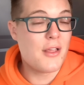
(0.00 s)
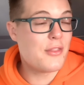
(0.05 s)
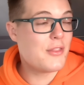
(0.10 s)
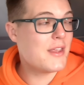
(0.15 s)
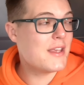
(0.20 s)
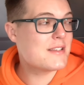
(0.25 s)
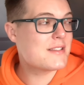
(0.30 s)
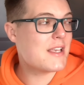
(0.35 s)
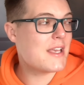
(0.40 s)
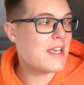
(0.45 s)

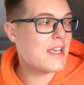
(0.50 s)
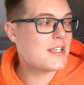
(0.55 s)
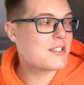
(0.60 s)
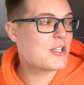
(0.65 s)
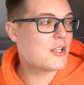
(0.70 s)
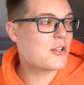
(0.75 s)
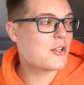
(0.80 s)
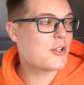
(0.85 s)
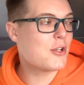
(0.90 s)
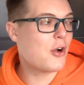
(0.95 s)
This
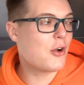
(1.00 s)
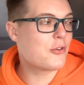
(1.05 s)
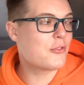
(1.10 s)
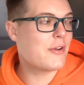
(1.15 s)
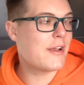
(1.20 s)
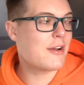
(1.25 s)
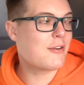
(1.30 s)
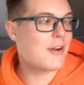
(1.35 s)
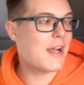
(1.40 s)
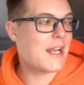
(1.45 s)
is the
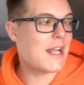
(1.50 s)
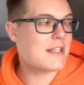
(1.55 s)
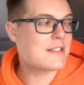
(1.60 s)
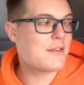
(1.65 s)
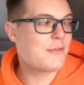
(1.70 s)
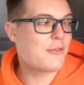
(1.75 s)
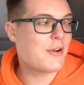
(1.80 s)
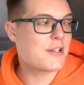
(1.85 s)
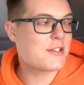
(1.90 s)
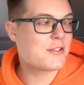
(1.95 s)
Ordinary Grand
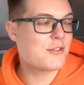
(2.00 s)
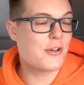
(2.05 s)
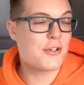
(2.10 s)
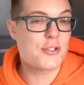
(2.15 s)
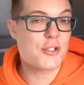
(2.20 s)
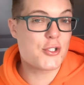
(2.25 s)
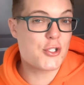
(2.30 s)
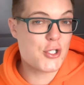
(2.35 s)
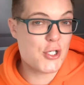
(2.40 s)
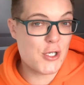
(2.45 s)
Active
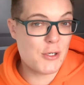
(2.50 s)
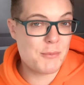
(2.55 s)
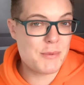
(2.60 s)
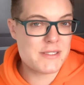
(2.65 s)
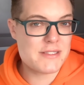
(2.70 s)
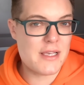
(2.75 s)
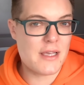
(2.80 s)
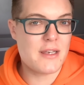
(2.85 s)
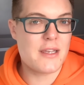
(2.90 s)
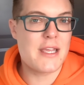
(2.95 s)
Retinoid
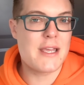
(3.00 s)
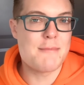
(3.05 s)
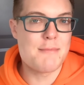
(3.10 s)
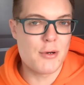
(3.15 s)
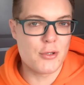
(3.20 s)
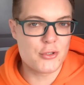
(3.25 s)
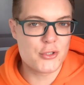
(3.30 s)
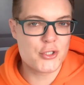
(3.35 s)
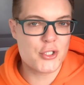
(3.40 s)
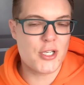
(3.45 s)
2%
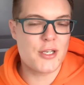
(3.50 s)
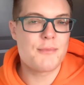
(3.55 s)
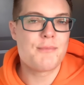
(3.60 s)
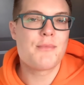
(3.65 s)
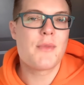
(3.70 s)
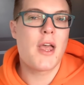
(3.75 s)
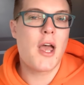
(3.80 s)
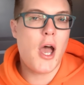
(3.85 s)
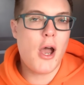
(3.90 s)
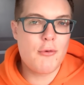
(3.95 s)
Emulsion,
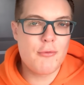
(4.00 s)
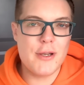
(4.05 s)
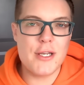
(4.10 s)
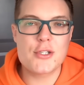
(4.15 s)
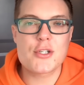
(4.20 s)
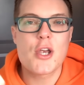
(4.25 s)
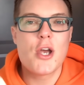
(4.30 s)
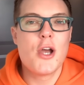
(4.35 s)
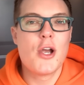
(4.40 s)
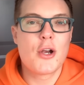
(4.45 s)
a
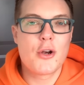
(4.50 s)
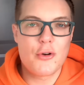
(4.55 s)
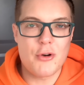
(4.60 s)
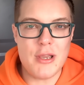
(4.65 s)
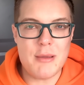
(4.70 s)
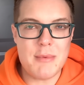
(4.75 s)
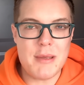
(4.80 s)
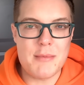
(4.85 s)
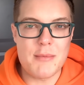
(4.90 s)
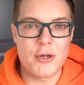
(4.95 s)
rich,
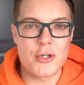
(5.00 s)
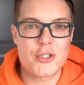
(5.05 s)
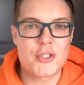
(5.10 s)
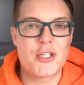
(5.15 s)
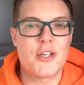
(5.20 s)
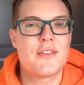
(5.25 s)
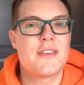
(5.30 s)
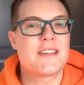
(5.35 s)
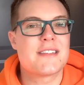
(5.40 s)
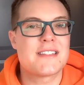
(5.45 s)
creamy
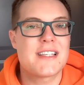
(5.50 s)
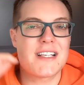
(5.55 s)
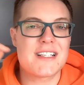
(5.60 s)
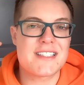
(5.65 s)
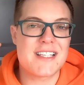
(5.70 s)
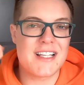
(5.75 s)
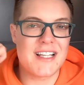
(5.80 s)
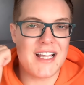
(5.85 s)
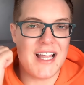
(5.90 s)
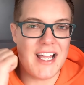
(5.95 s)
emulsion that
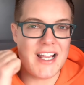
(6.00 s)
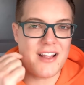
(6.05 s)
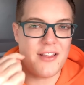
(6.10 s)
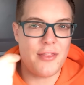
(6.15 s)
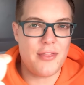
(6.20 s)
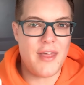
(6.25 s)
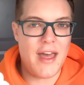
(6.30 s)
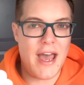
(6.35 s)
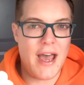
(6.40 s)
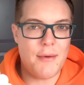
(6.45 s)
sinks in
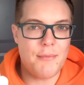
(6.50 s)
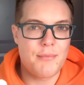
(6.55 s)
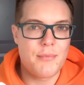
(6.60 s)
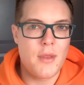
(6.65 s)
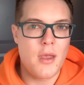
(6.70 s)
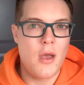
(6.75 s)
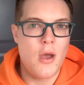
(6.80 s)
like that.